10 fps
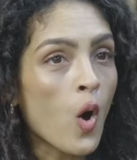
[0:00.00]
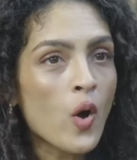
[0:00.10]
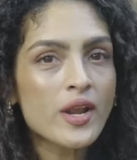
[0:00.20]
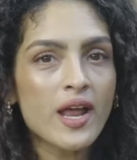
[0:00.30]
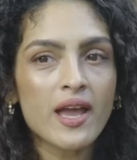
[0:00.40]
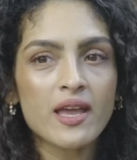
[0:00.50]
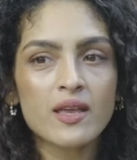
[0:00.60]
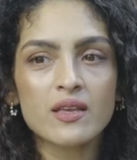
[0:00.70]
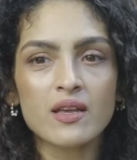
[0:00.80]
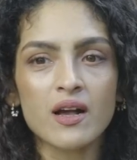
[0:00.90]
or
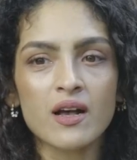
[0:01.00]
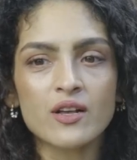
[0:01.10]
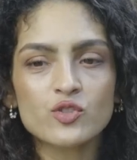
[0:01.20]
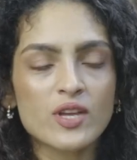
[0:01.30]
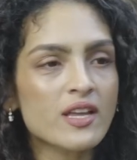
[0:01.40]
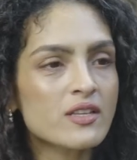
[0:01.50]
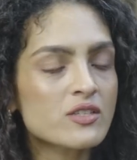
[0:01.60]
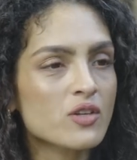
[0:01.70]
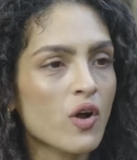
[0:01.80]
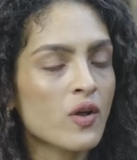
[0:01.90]
I
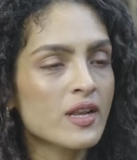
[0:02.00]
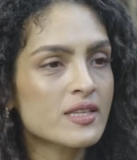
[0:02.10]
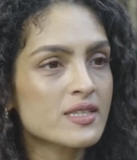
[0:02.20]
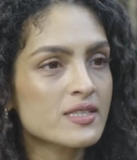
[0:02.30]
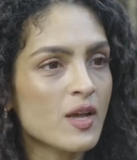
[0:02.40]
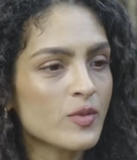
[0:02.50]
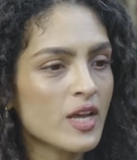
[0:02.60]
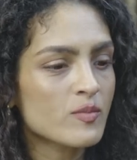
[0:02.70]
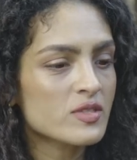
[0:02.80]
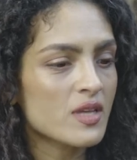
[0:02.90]
change, or let's say
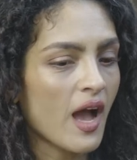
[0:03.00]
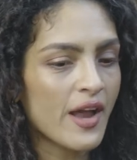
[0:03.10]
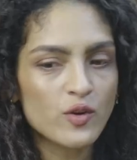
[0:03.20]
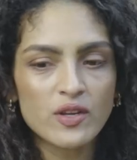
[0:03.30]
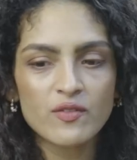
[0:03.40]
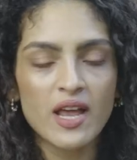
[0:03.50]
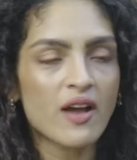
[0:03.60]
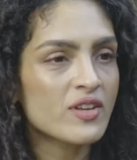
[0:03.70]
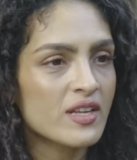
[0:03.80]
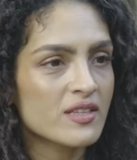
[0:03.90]
sometimes I don't even
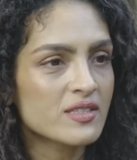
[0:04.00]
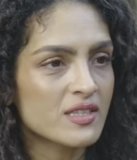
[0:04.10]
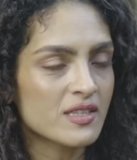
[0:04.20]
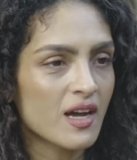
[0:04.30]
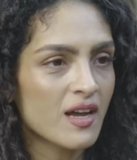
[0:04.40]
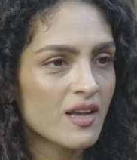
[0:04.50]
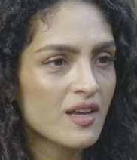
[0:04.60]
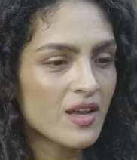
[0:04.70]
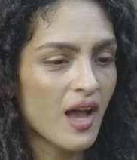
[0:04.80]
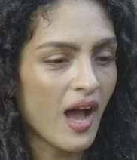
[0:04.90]
have another Sita.
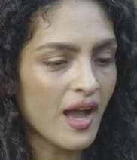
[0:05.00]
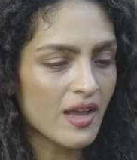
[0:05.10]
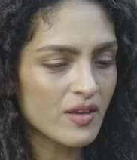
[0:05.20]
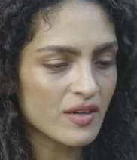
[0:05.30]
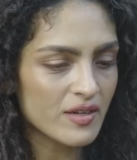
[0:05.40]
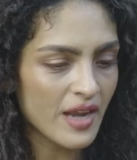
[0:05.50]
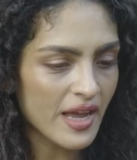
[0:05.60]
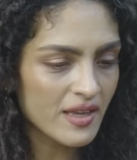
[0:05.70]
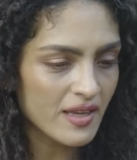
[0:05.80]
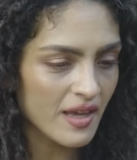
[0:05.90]
I
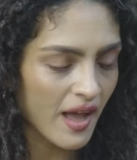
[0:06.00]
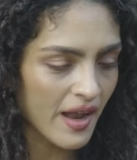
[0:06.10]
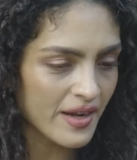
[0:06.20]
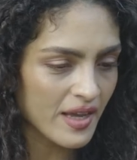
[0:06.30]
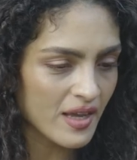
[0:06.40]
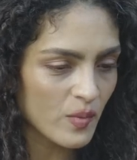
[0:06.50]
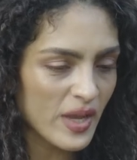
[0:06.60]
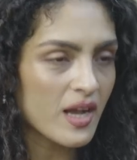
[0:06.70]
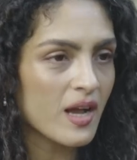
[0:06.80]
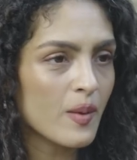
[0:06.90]
die and I
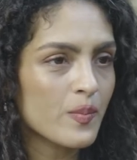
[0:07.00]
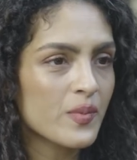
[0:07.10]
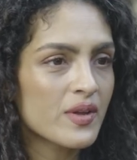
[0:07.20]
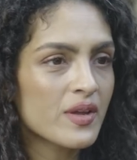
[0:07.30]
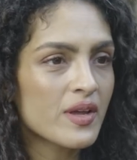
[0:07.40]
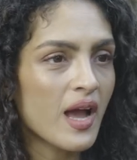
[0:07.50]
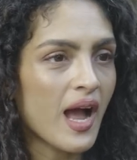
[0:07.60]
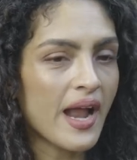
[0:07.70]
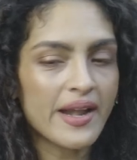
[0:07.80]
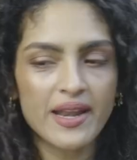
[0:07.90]
wake up
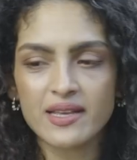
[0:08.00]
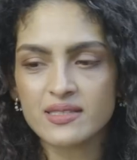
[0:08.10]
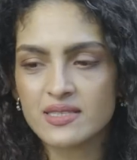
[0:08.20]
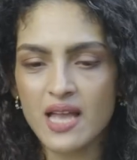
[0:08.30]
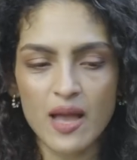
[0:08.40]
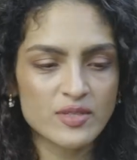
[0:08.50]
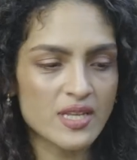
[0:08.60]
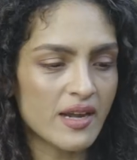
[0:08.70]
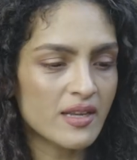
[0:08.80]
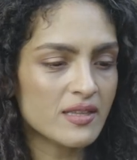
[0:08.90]
and I'm
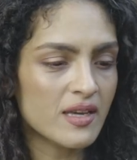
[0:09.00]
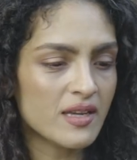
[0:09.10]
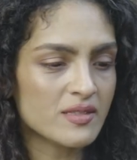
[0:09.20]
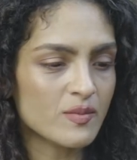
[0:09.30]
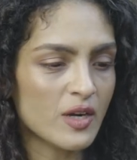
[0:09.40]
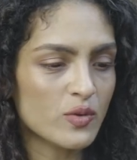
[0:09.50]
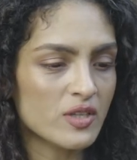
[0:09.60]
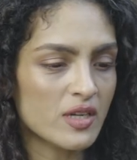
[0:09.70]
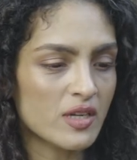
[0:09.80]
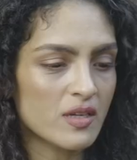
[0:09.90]
standing there as
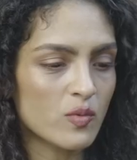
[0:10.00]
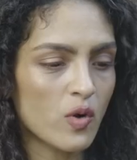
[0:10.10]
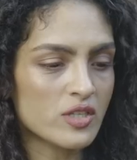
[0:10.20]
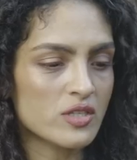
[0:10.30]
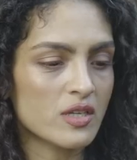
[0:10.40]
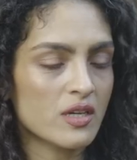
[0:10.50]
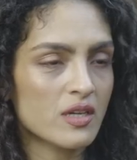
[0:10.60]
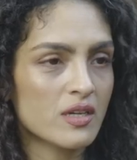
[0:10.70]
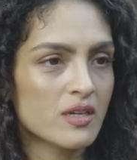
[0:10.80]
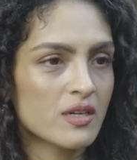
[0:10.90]
Mandodari
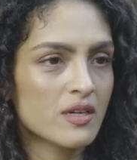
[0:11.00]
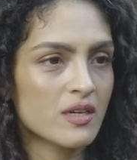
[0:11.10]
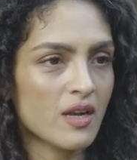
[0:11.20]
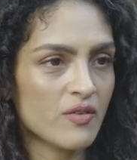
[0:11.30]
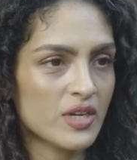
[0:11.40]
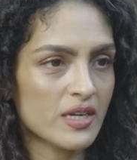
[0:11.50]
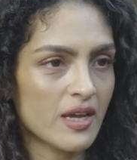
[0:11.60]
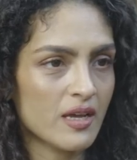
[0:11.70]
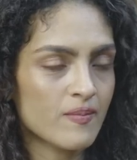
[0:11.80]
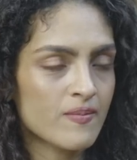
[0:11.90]
watching Ravana
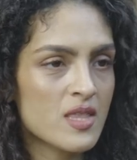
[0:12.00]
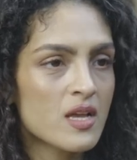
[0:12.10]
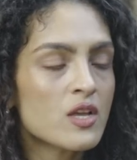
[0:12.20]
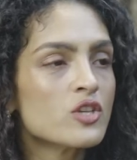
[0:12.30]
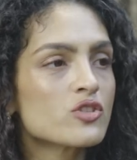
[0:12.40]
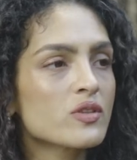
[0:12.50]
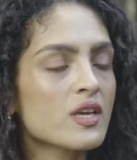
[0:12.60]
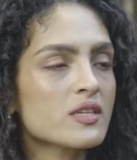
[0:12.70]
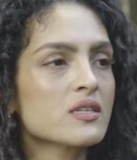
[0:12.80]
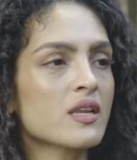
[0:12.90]
die. So
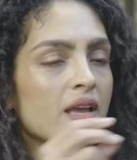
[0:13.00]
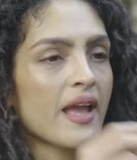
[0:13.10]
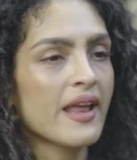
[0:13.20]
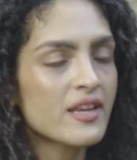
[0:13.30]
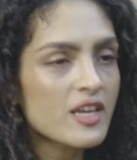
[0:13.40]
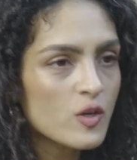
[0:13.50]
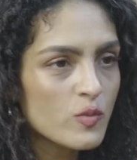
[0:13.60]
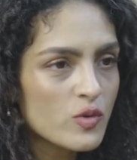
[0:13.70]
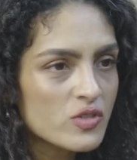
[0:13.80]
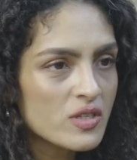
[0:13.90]
there's an ending
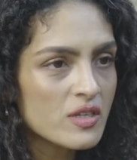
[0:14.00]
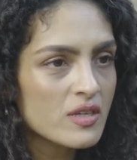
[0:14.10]
emotion